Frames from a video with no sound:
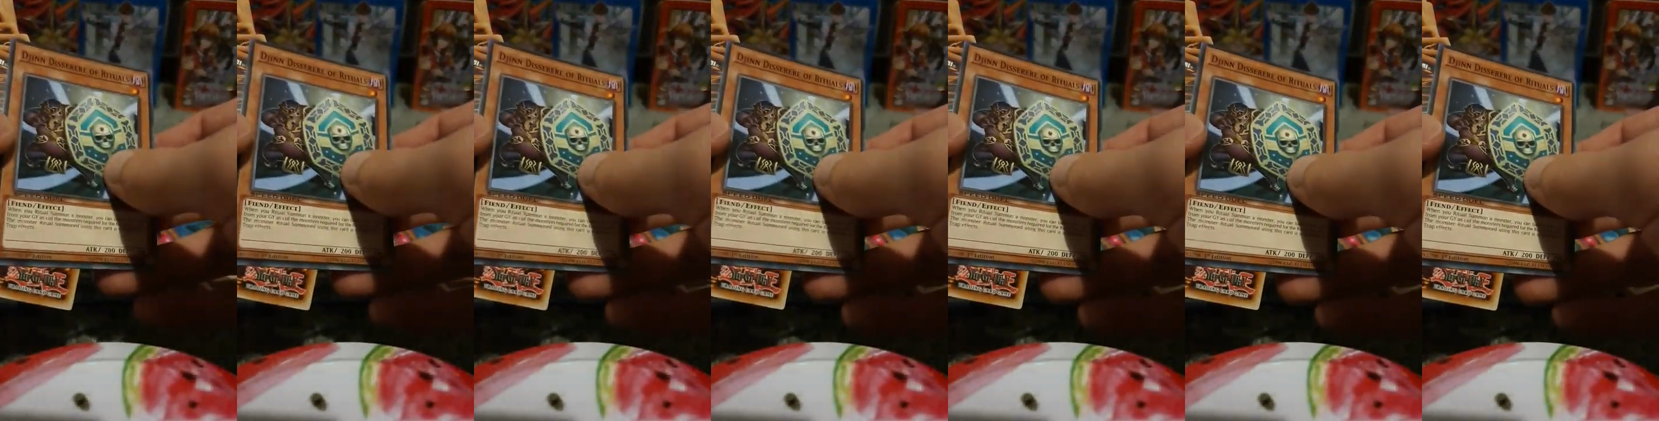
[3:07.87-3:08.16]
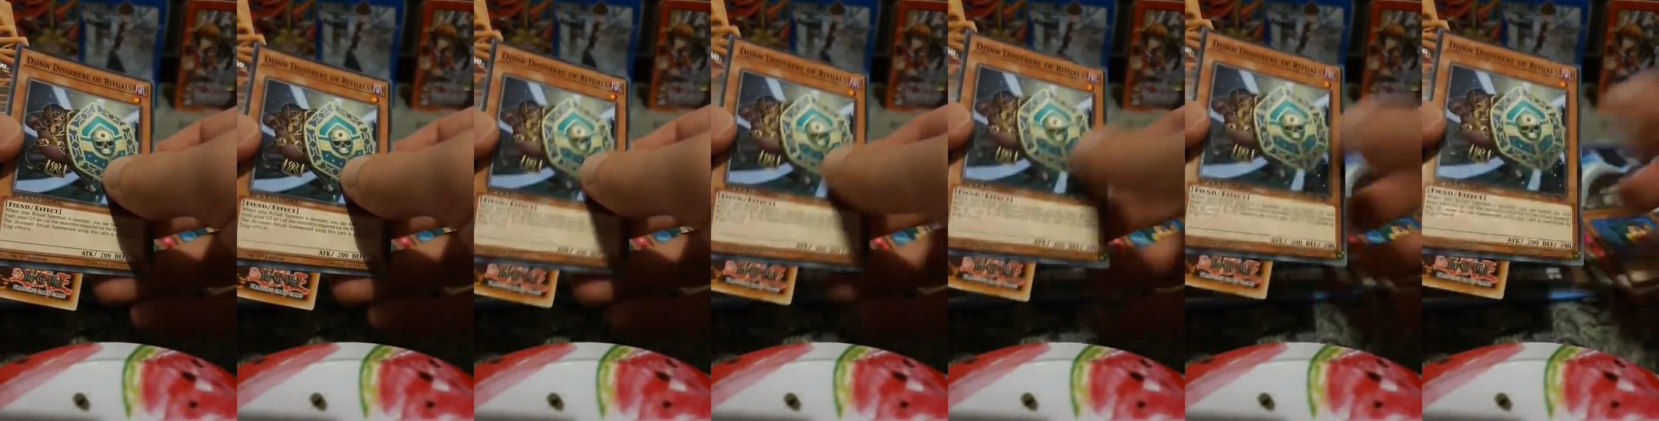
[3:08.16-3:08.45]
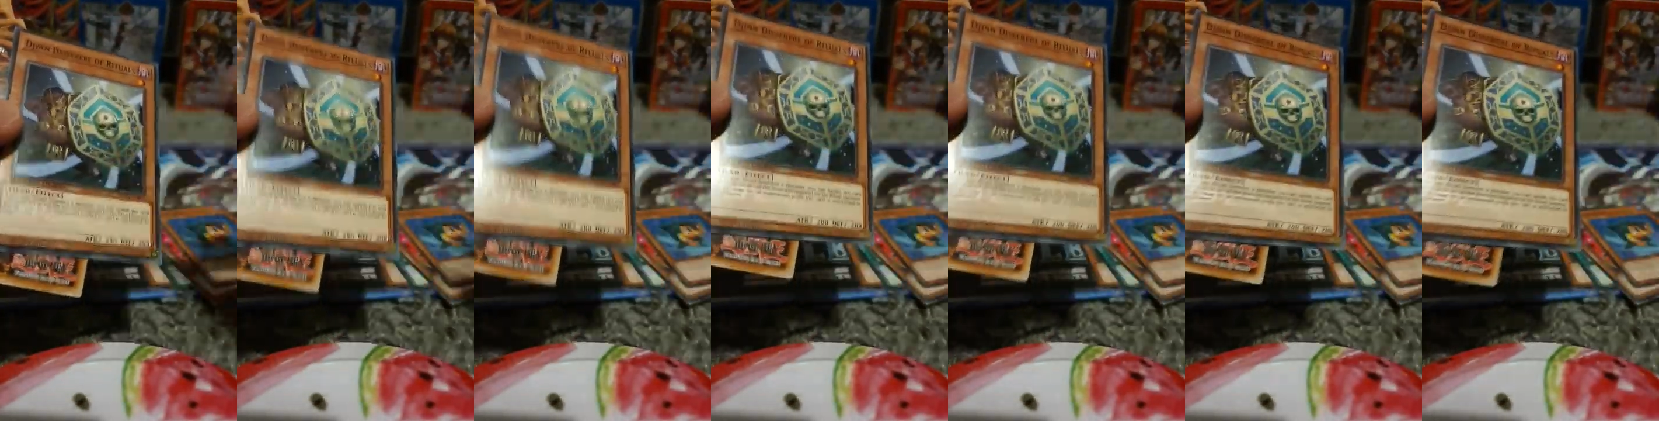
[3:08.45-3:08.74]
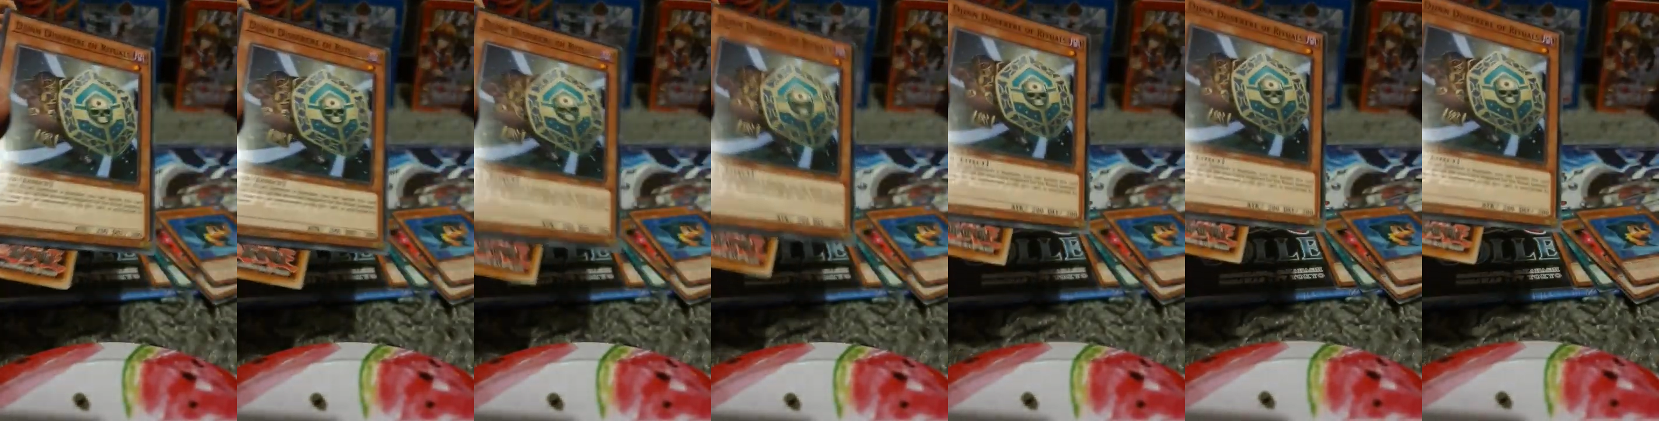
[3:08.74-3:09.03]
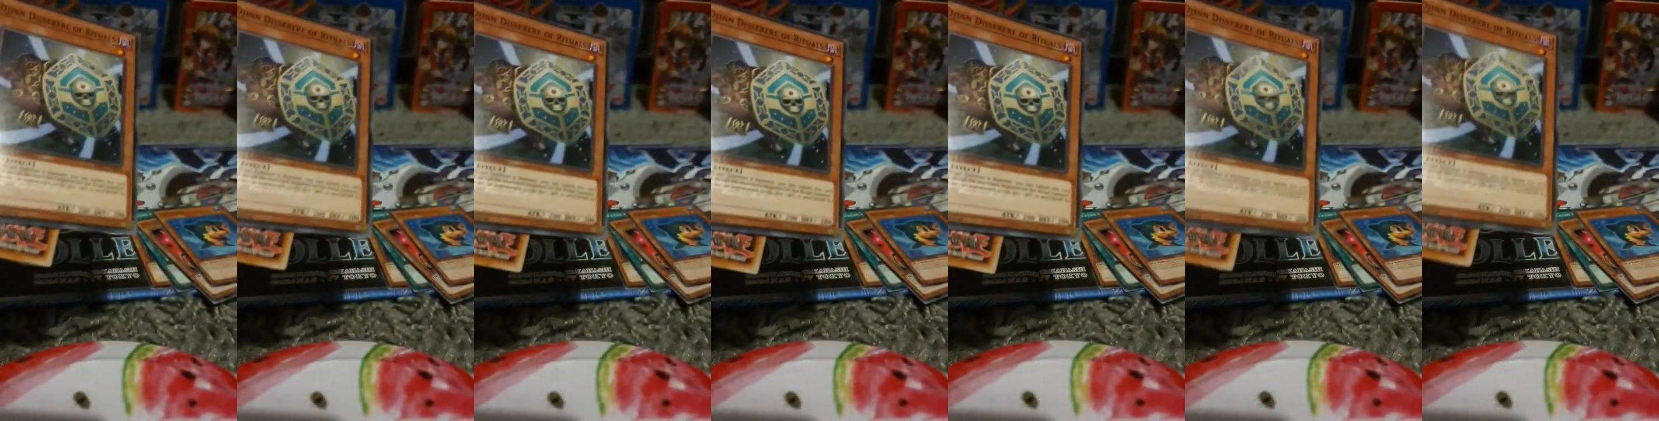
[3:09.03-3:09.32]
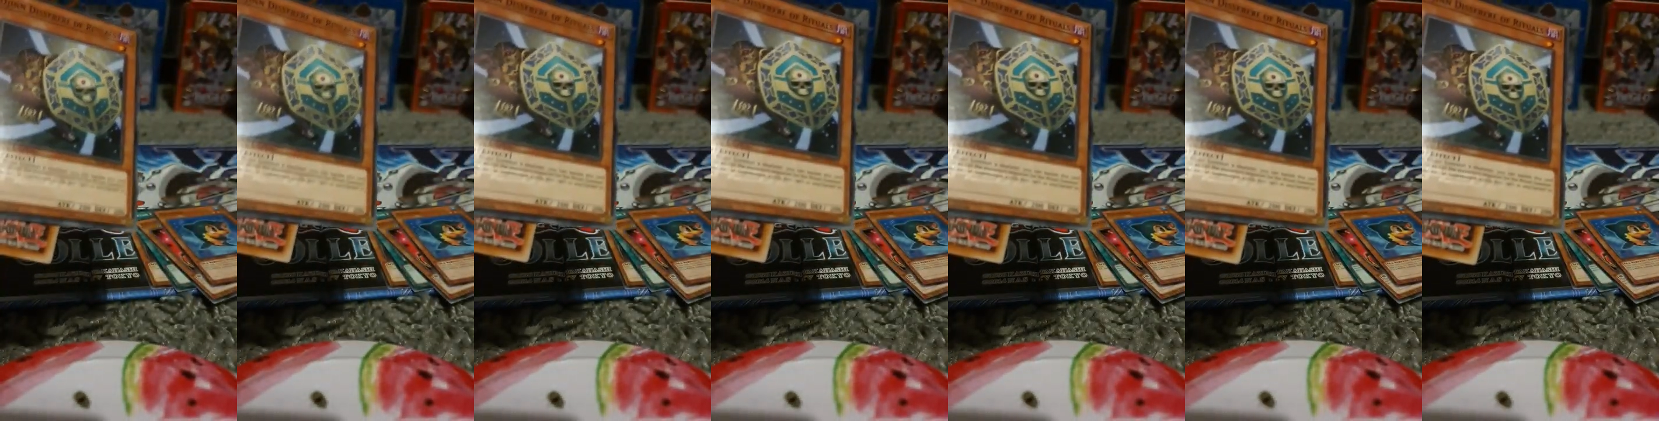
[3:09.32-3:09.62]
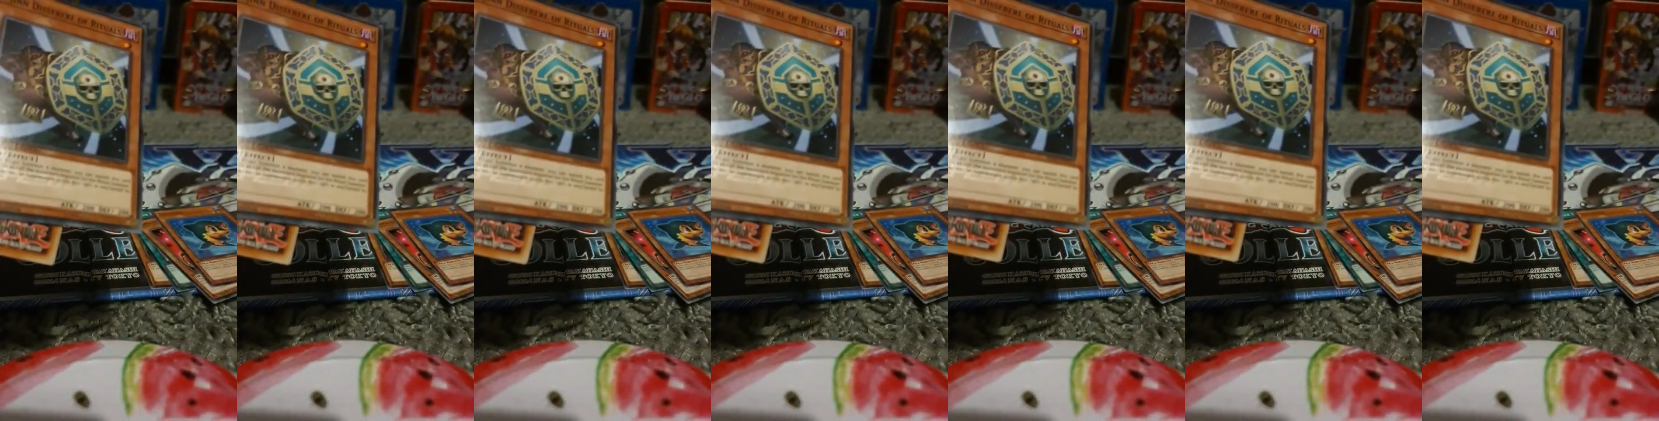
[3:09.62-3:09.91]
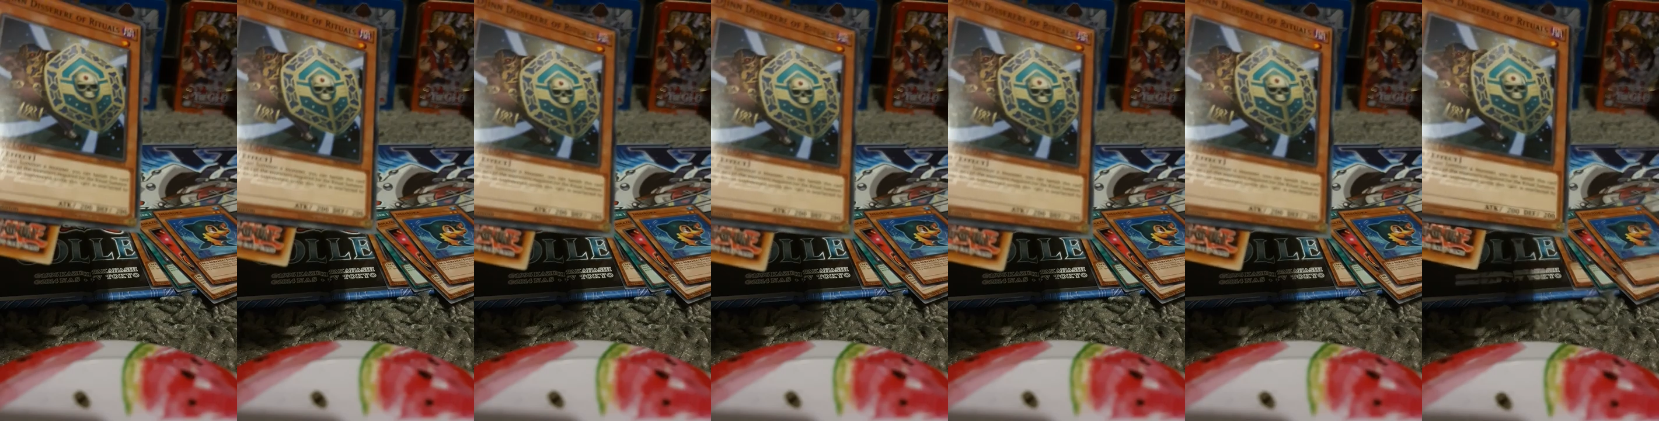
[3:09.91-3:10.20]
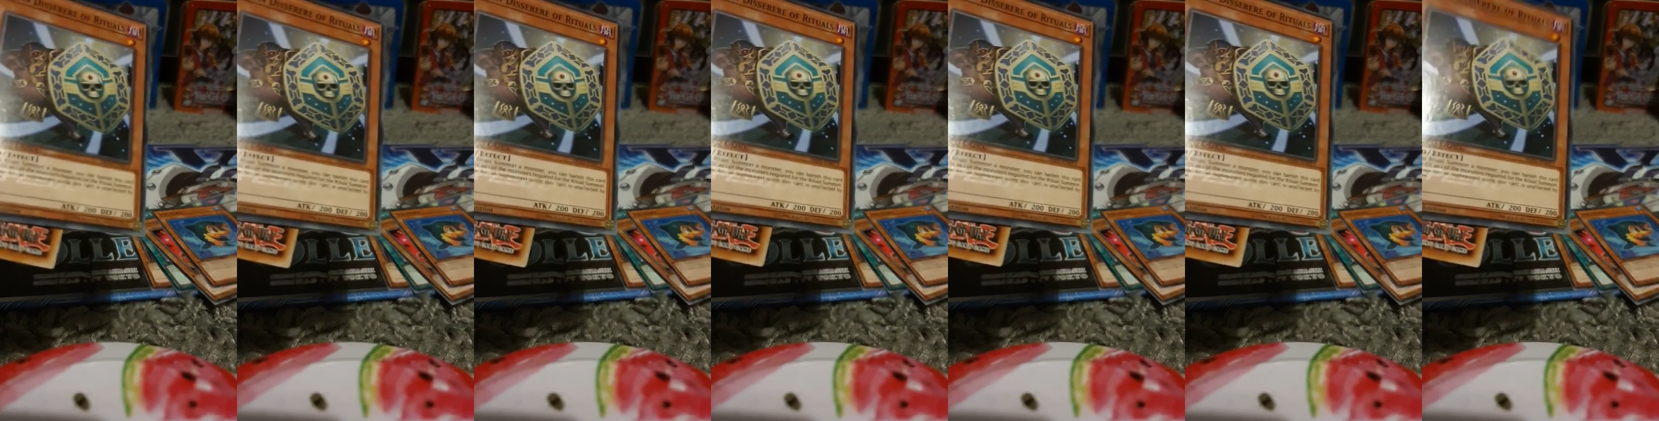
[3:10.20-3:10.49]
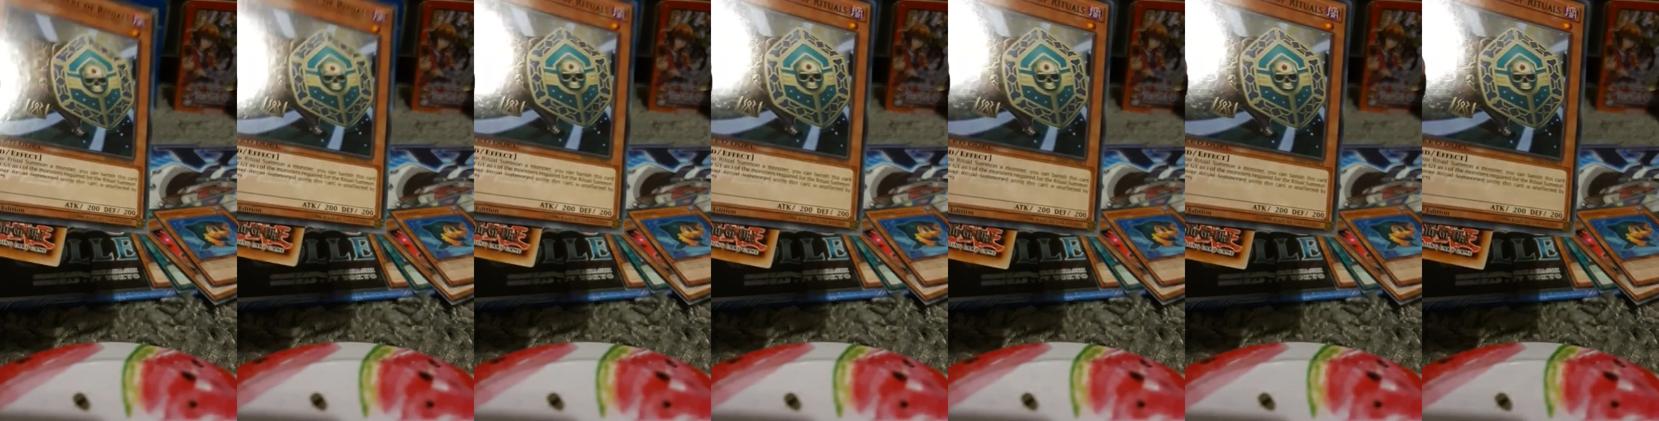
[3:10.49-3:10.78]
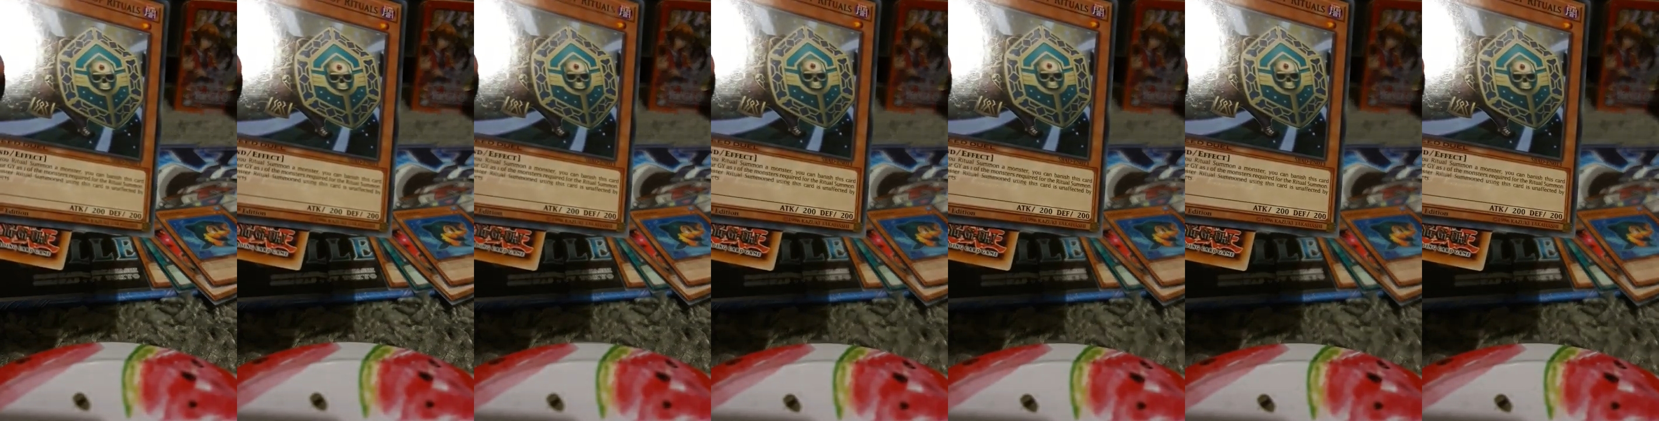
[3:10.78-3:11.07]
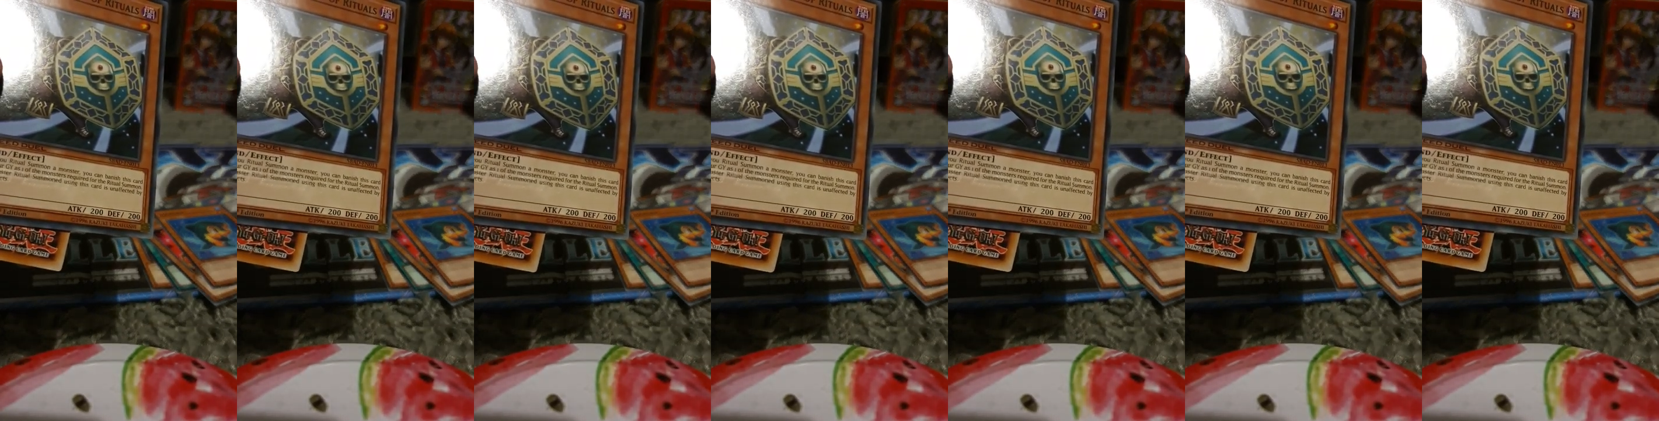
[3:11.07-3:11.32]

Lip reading: No face is visible, so there are no lips to read.